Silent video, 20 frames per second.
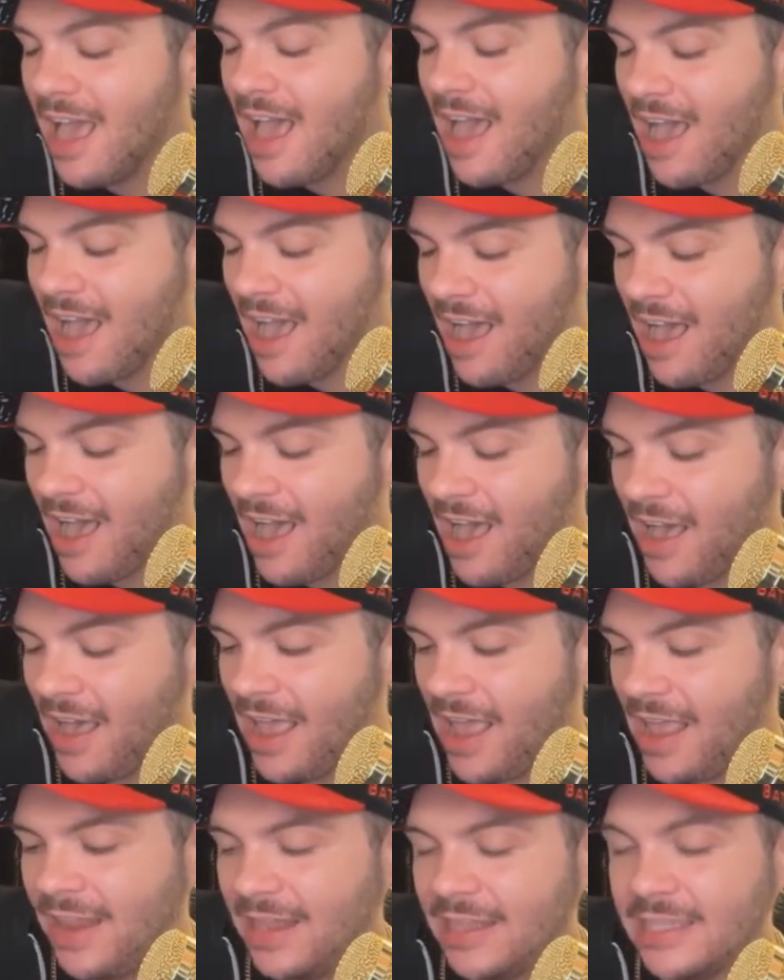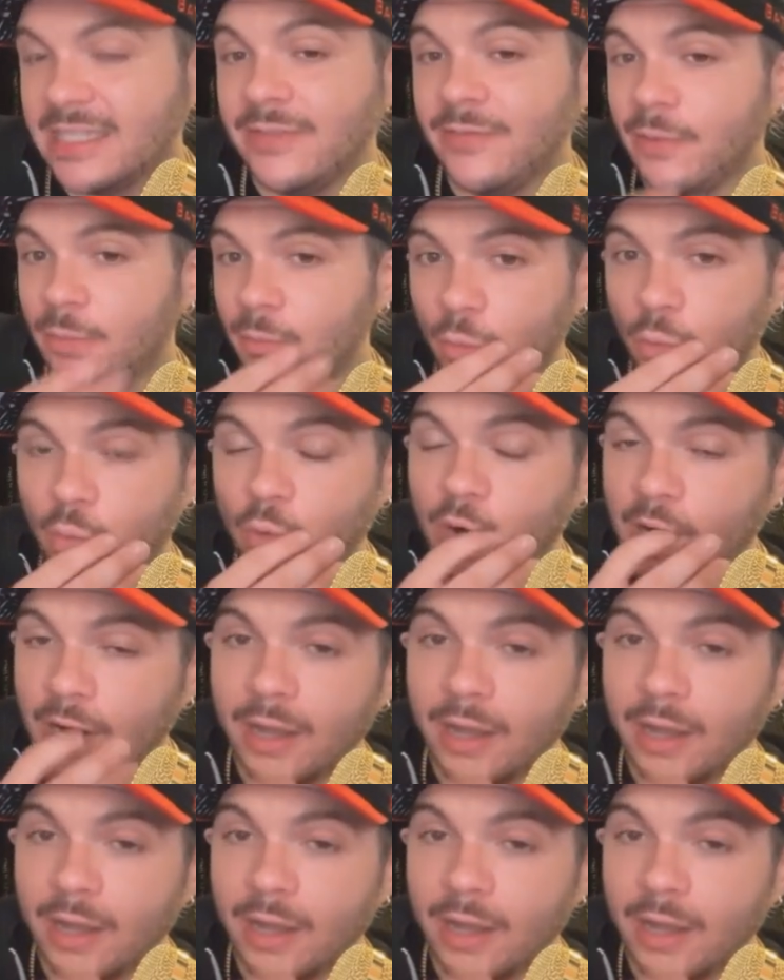and it's even more